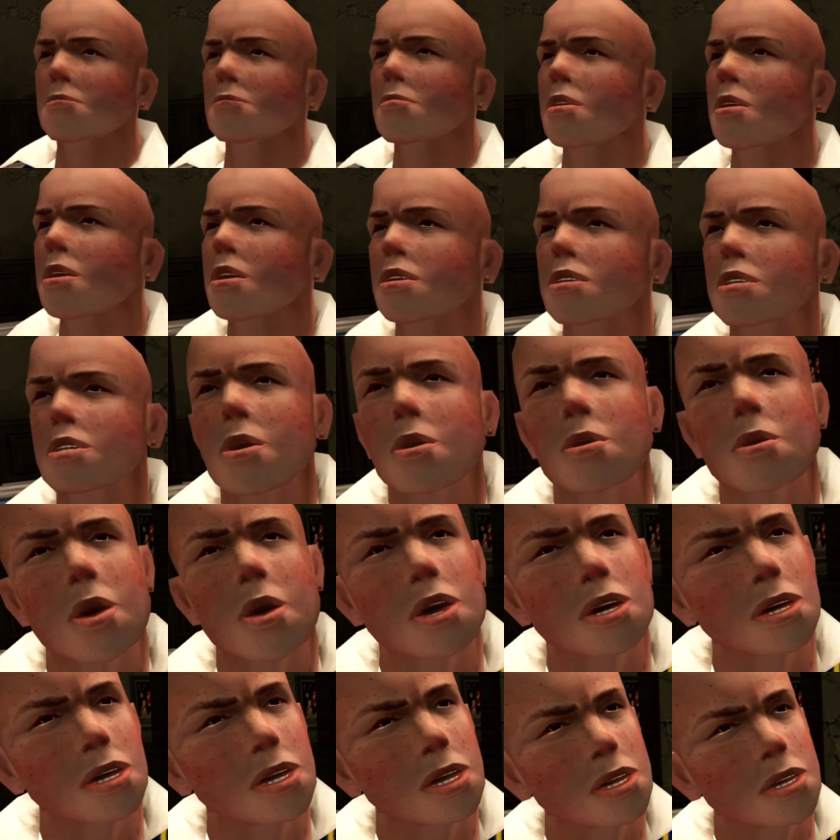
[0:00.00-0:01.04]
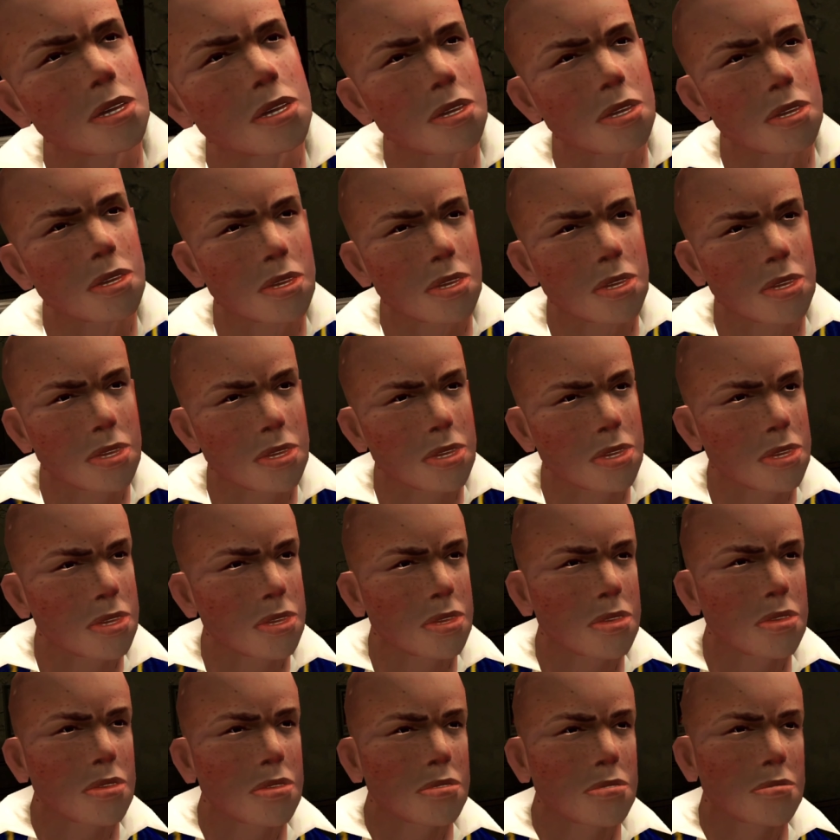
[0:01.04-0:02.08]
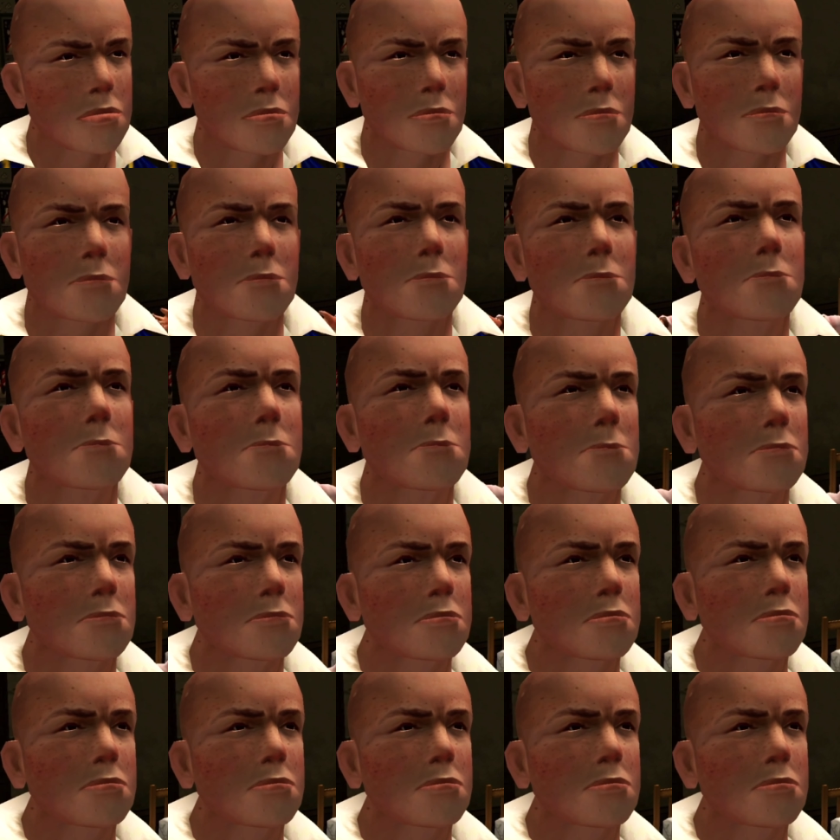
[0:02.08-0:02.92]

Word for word: didn't hate me this quickly. Well, welcome to